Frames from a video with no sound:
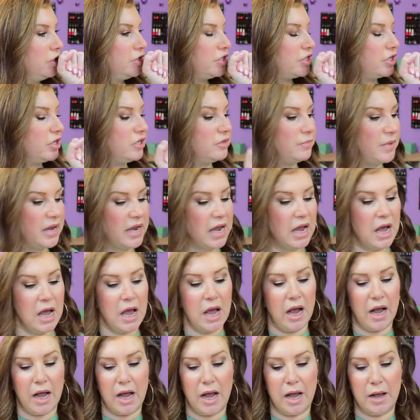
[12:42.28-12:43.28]
excuse me,
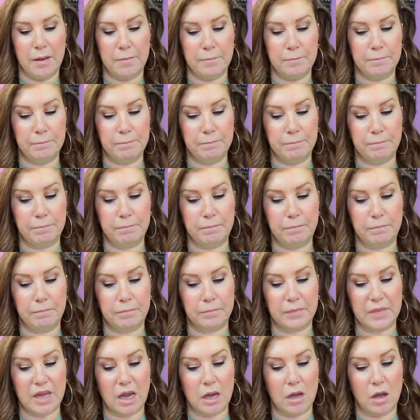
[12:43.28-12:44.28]
um,
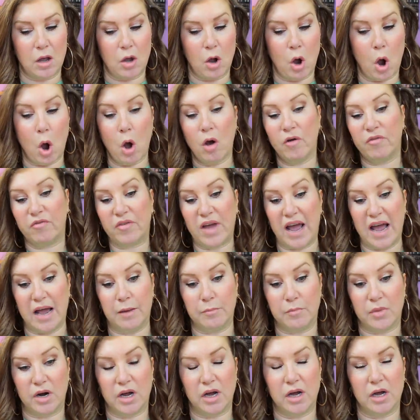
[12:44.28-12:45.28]
off
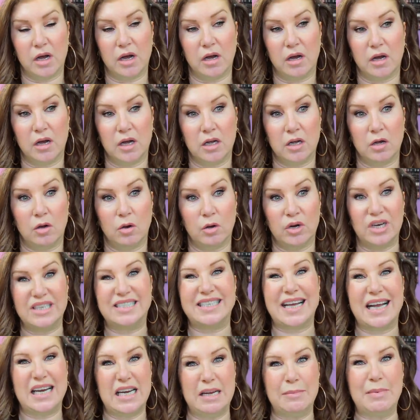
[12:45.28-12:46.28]
camera on a
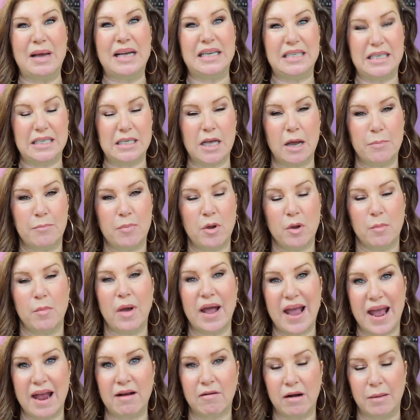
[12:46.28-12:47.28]
daily basis I put
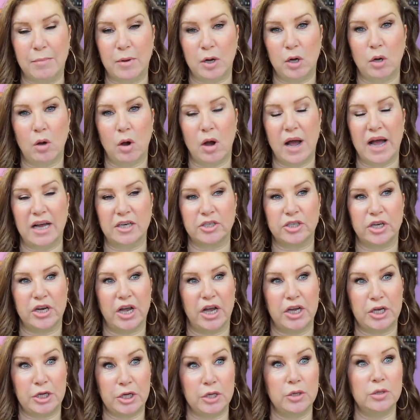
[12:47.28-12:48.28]
my hair up a lot actually
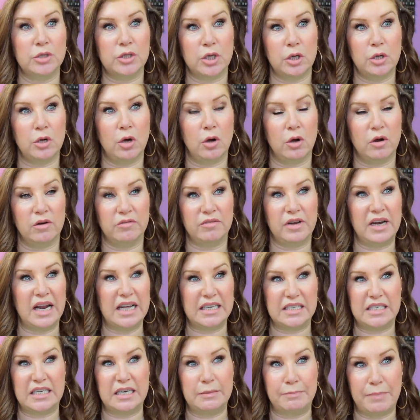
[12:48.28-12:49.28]
I use a lot of
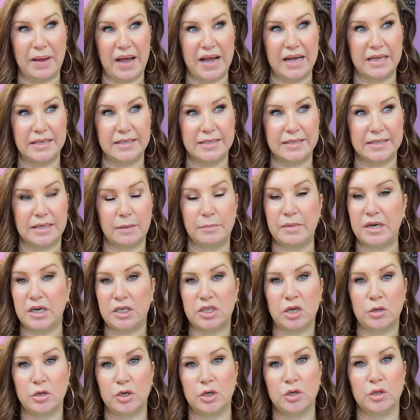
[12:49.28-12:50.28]
elastic bands I mean I
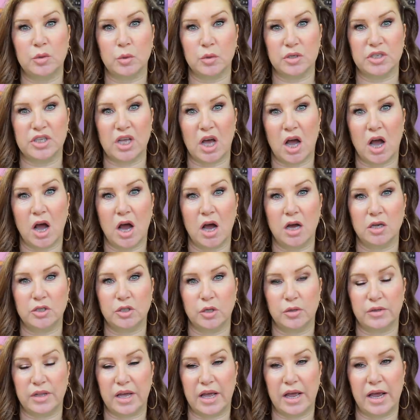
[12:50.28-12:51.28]
don't use ones that are
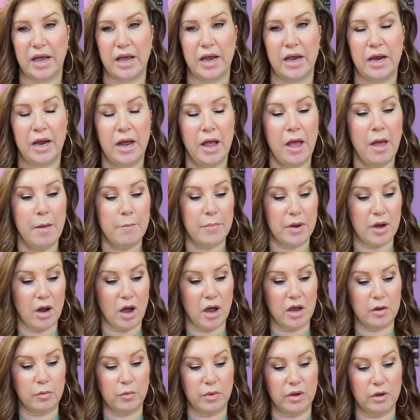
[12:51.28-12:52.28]
harsh on the hair but
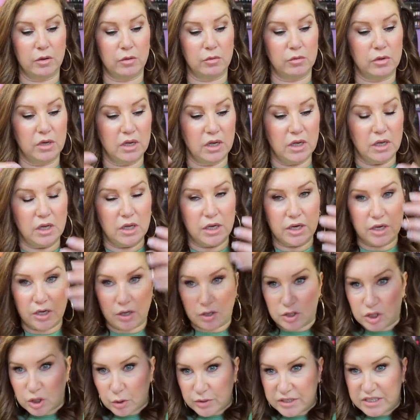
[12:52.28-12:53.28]
I will you
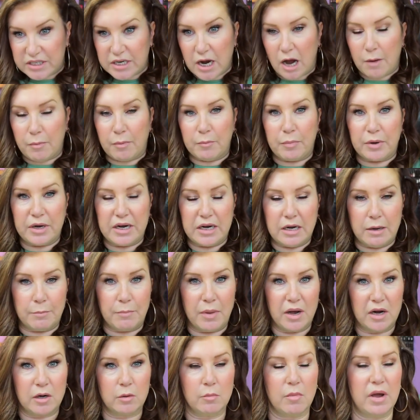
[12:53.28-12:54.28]
know twist it up and put it in a
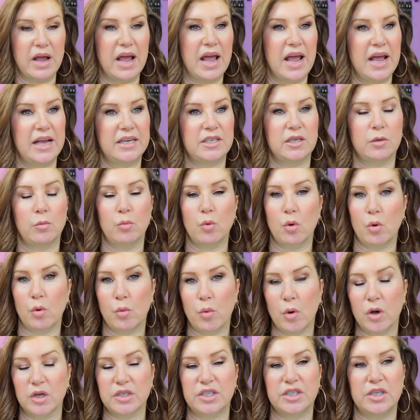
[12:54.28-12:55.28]
bun on my hair to
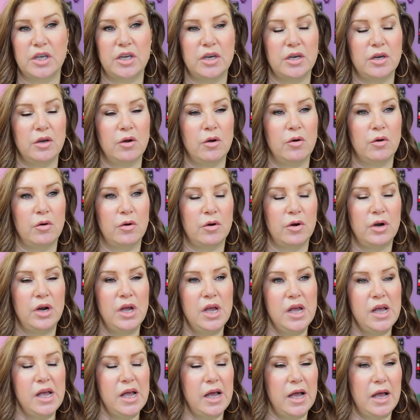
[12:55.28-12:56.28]
walk Watson or
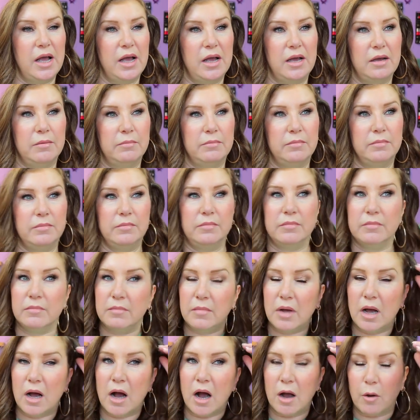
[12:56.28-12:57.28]
um,
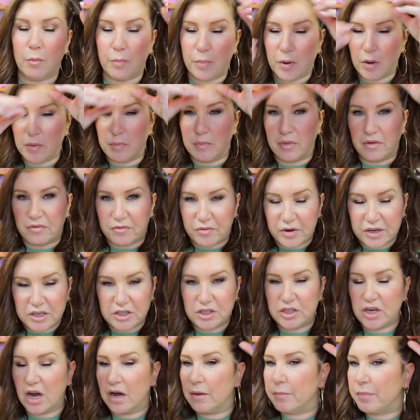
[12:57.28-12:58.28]
I'll put the
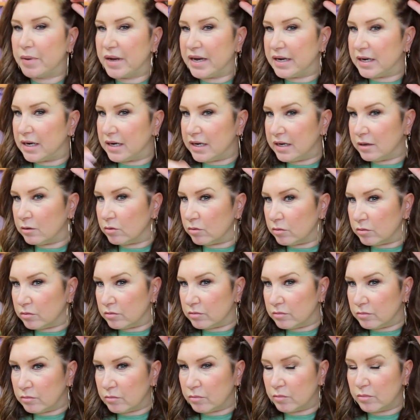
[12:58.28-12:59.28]
fringe up in a
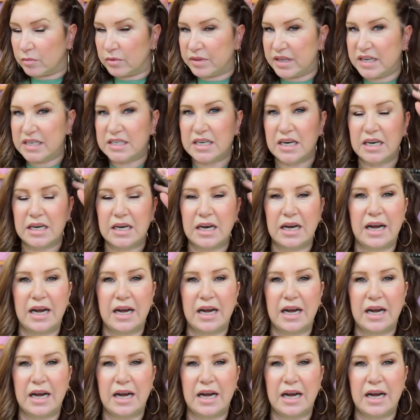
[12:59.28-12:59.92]
little these little